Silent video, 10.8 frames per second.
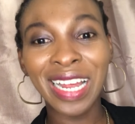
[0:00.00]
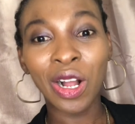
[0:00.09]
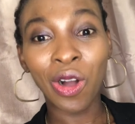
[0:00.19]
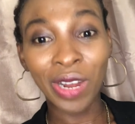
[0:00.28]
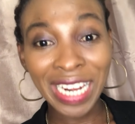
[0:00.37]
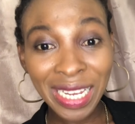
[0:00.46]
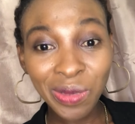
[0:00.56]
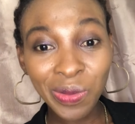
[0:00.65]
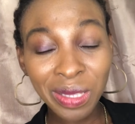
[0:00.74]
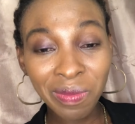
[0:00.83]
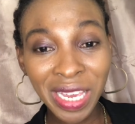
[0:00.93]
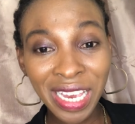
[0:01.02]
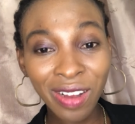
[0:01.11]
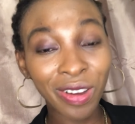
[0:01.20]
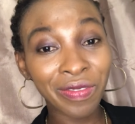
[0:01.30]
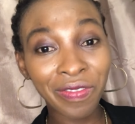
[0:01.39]
Connect with me
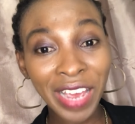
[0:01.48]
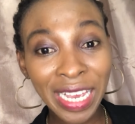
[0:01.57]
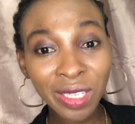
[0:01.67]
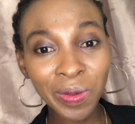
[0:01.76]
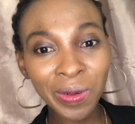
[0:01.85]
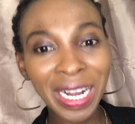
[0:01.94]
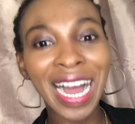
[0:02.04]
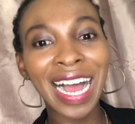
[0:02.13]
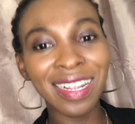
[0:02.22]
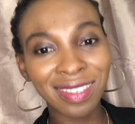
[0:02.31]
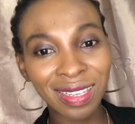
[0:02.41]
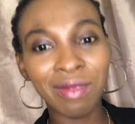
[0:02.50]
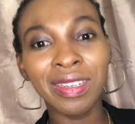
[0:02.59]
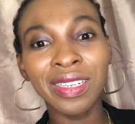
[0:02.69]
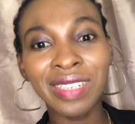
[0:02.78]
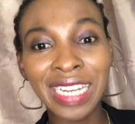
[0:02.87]
on Facebook at The
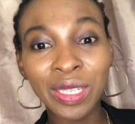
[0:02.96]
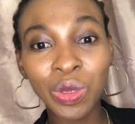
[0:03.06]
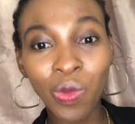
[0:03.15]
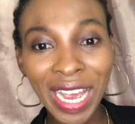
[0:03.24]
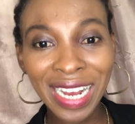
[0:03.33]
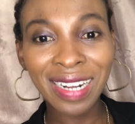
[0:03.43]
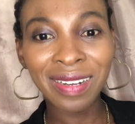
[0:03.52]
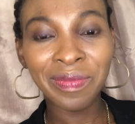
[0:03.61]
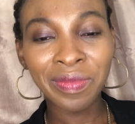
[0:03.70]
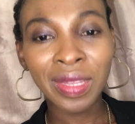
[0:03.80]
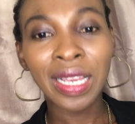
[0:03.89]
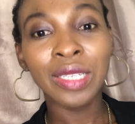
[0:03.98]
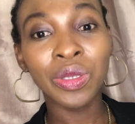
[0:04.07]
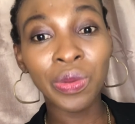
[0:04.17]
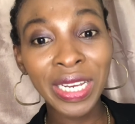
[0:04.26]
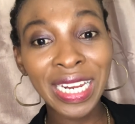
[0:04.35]
Renewed Network,
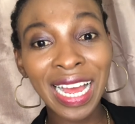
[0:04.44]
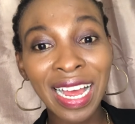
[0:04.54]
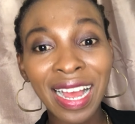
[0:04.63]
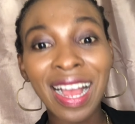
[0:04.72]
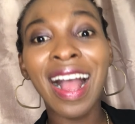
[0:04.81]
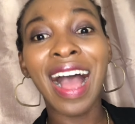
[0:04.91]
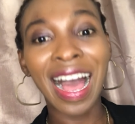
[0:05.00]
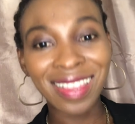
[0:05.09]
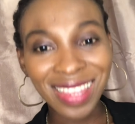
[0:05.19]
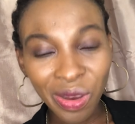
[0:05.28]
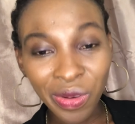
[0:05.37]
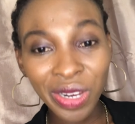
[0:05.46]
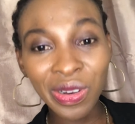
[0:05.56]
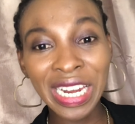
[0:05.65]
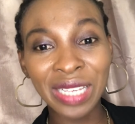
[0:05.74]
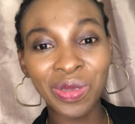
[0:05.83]
Twitter at The
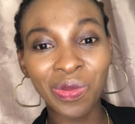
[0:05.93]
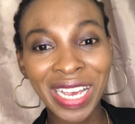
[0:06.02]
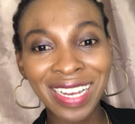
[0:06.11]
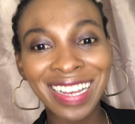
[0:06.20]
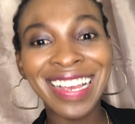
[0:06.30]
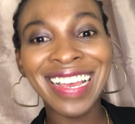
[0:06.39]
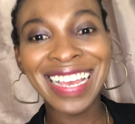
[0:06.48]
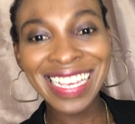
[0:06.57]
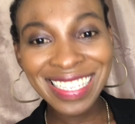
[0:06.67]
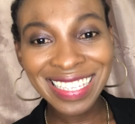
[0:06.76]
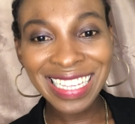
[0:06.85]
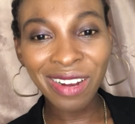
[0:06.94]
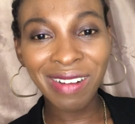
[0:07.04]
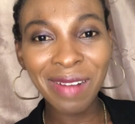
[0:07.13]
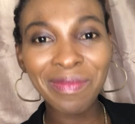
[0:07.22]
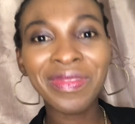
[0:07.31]
Renewed Network,
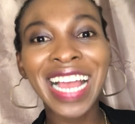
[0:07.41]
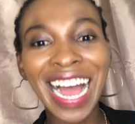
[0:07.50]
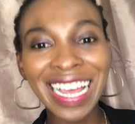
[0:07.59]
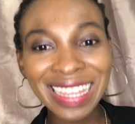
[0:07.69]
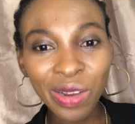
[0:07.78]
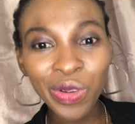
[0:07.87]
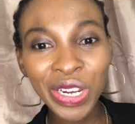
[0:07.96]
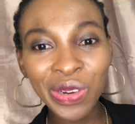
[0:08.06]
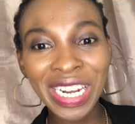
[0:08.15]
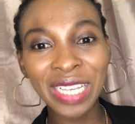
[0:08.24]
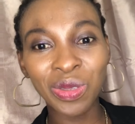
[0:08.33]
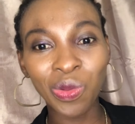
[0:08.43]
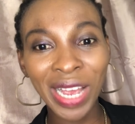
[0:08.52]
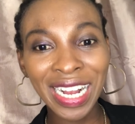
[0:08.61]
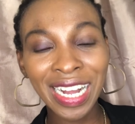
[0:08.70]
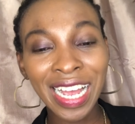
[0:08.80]
Instagram at The Renewed
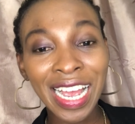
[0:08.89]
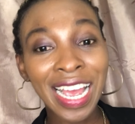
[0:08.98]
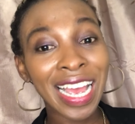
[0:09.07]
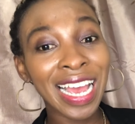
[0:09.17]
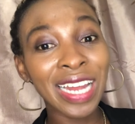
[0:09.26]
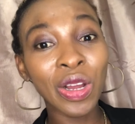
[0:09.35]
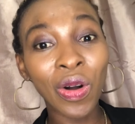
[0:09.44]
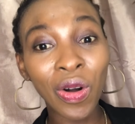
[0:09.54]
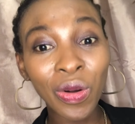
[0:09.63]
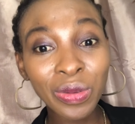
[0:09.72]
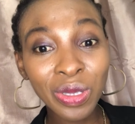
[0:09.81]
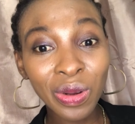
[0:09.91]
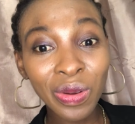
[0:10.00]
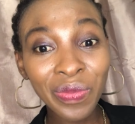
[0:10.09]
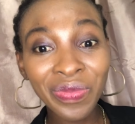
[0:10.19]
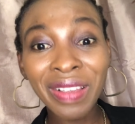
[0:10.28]
Network, and
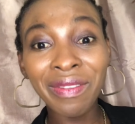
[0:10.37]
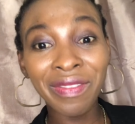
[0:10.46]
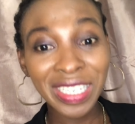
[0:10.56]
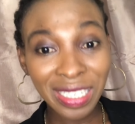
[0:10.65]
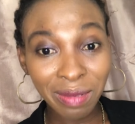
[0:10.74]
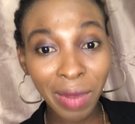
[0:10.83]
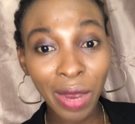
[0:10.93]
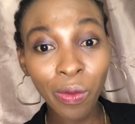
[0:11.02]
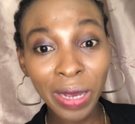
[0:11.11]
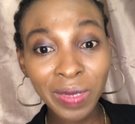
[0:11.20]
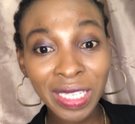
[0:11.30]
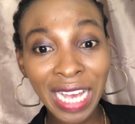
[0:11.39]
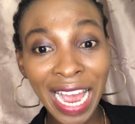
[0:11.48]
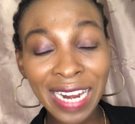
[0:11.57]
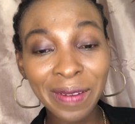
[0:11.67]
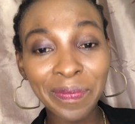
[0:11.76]
also visit my
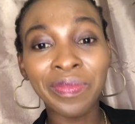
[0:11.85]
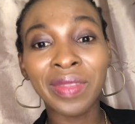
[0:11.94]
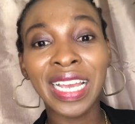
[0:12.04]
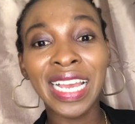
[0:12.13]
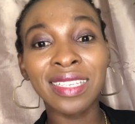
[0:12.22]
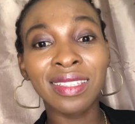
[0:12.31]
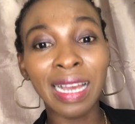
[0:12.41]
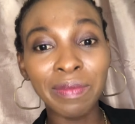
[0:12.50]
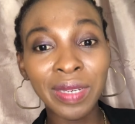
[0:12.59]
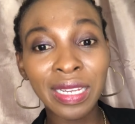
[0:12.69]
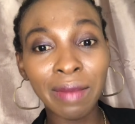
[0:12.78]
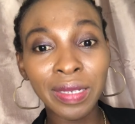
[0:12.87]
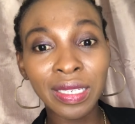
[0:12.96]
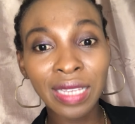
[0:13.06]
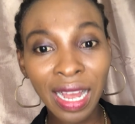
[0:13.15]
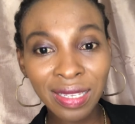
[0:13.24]
website. It's
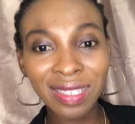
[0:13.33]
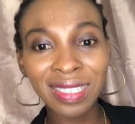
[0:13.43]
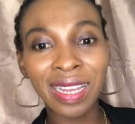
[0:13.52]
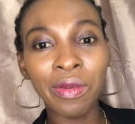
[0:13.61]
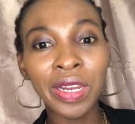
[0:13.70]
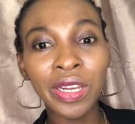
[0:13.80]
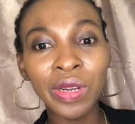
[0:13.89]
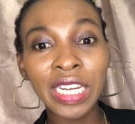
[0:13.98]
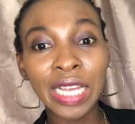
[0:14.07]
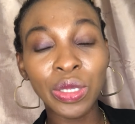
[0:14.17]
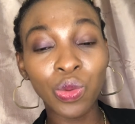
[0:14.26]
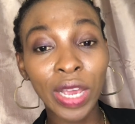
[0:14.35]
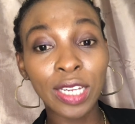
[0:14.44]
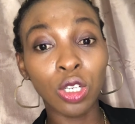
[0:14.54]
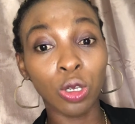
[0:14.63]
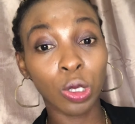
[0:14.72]

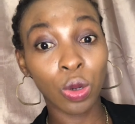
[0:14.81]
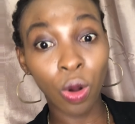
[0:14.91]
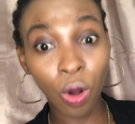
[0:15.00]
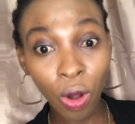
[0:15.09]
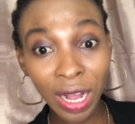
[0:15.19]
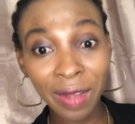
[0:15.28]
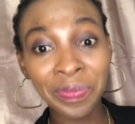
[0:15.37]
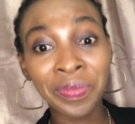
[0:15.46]
www.therenewednetwork.org.